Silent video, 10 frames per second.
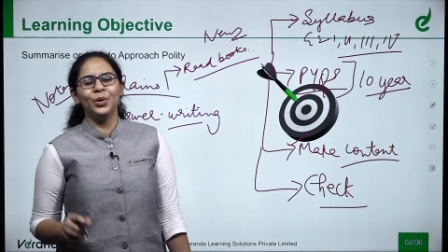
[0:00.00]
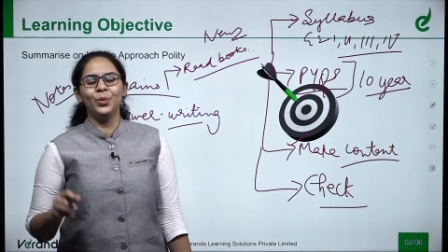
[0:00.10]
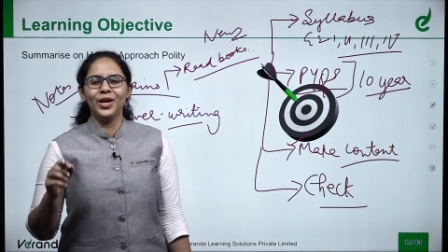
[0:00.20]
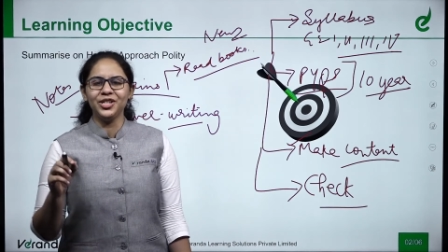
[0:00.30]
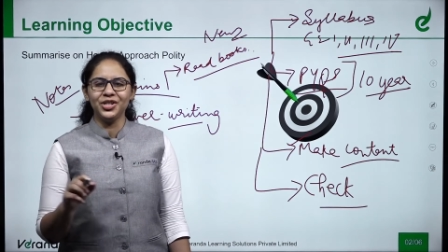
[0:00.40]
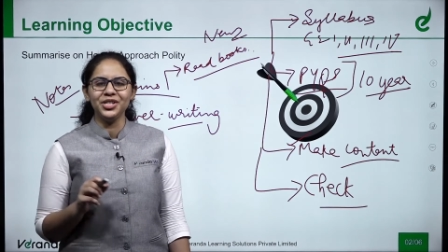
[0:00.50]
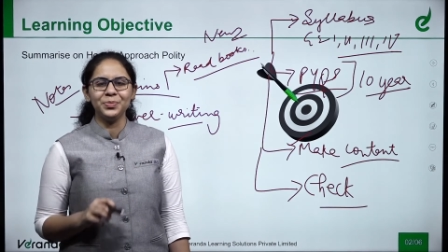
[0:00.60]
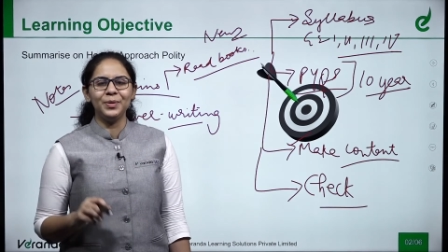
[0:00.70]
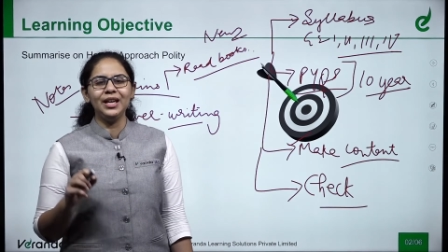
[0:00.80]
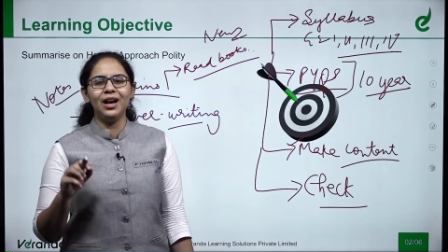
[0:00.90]
questions
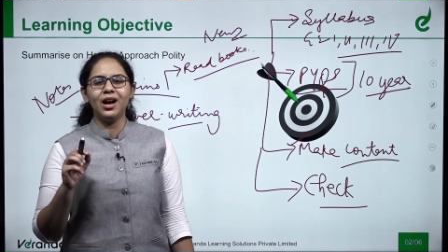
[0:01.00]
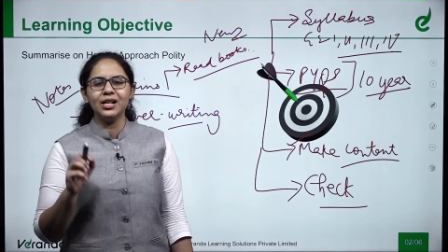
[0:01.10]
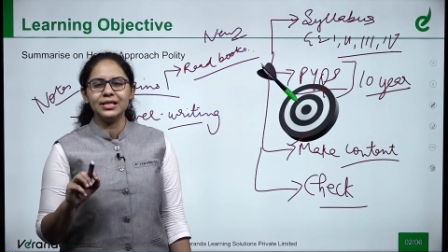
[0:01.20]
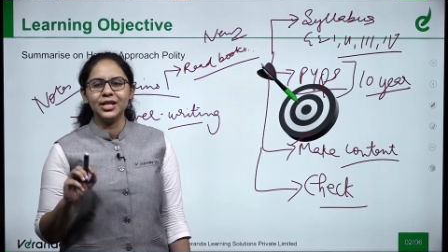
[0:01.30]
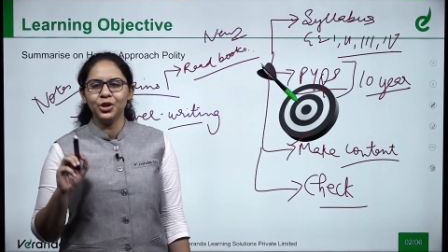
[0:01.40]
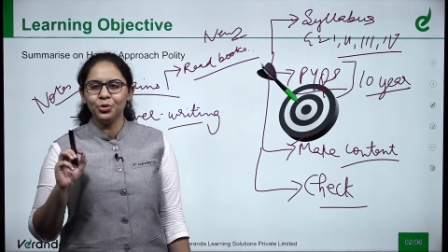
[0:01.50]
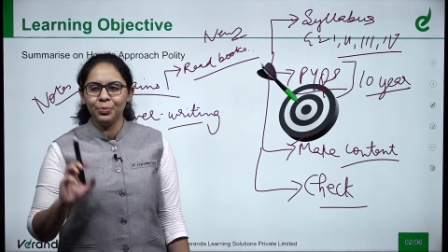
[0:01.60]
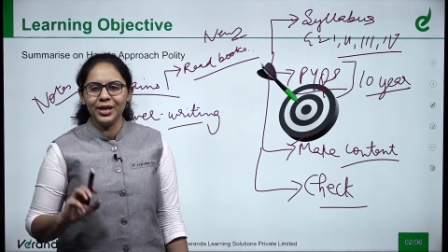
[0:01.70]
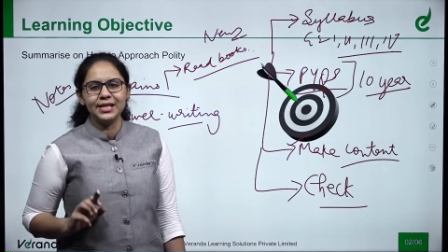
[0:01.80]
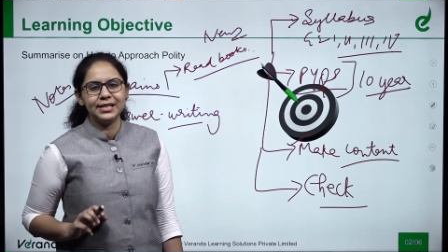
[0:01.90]
being asked in U
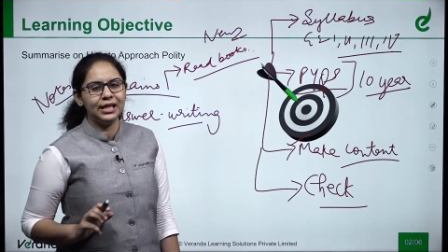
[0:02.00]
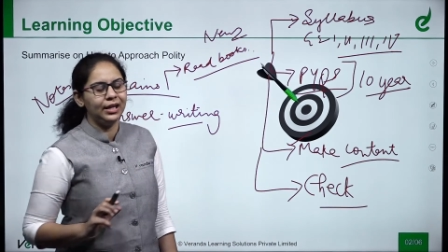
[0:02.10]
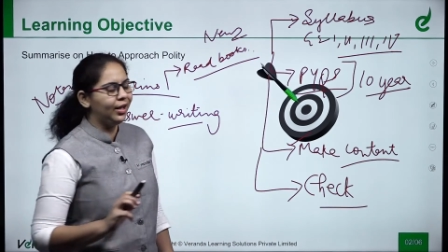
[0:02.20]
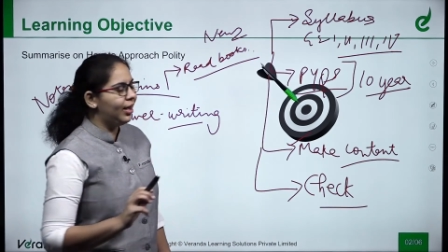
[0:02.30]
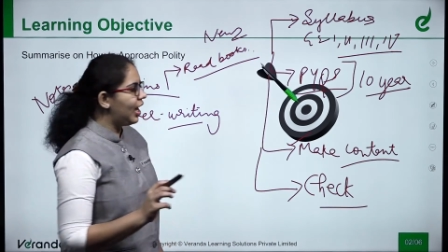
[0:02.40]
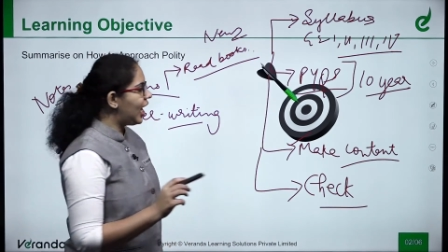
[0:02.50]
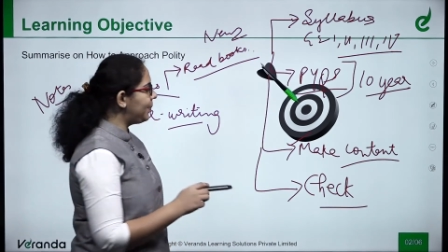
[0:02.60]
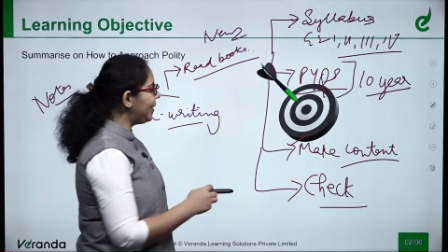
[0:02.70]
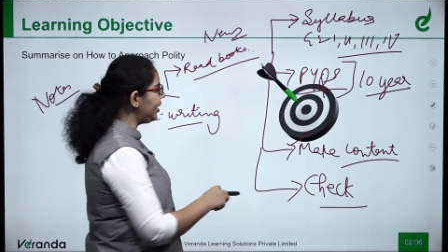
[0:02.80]
P S C are being